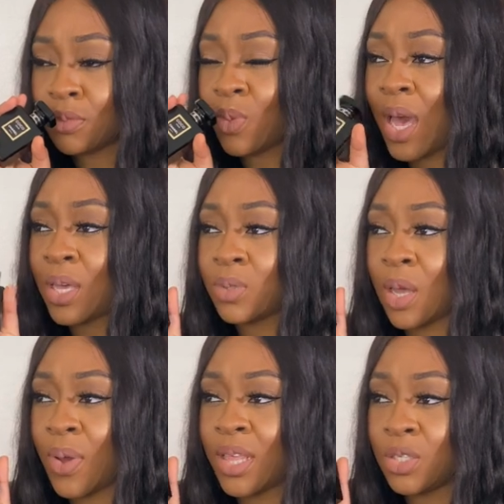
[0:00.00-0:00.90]
where else would
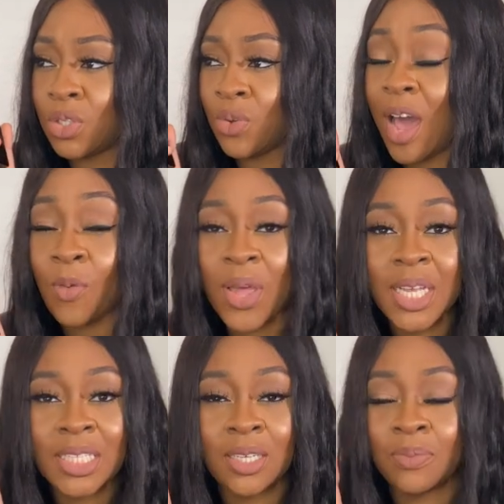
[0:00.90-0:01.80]
I wear this to? I wear
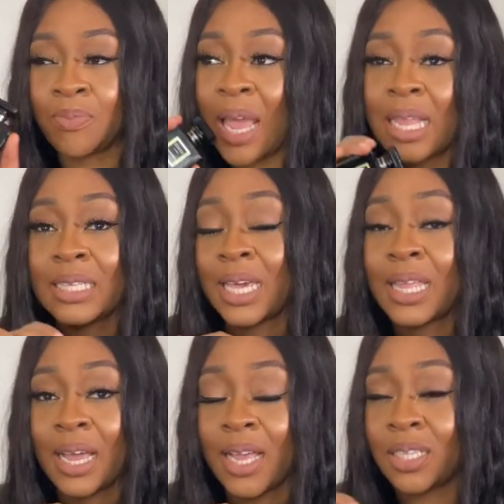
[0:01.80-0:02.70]
this to main
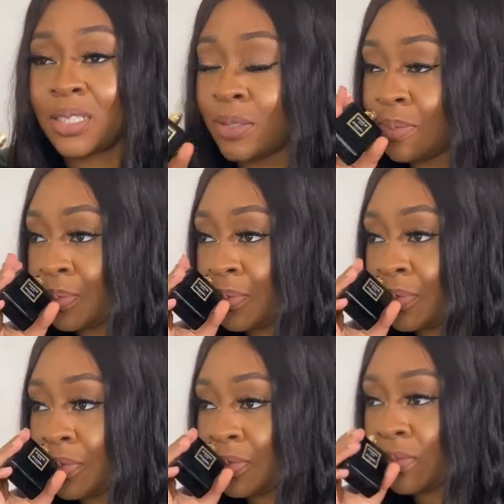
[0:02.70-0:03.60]
date nights.
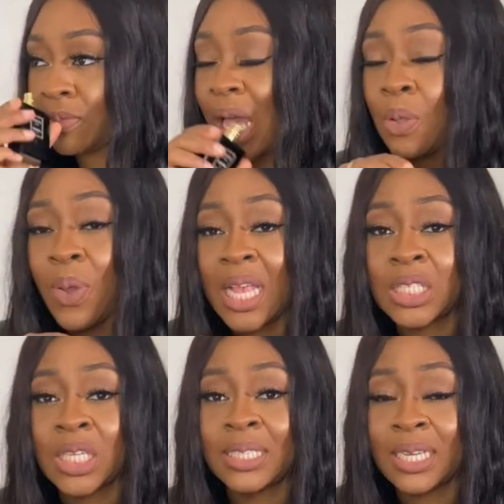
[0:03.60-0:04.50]
I wear
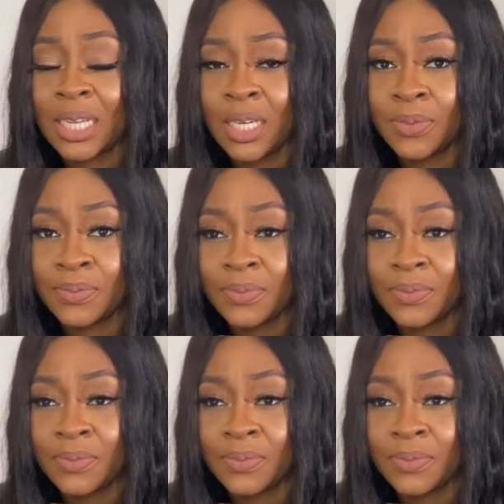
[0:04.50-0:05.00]
this to dinner